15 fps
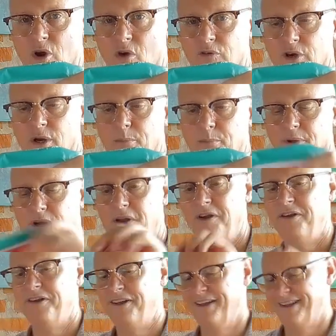over it, but
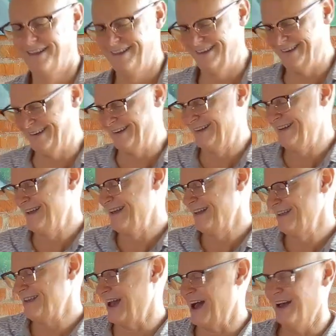
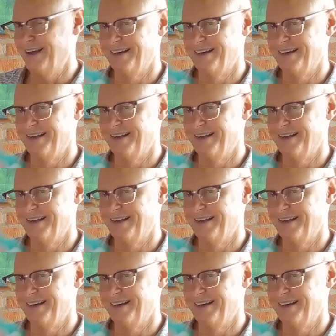yeah,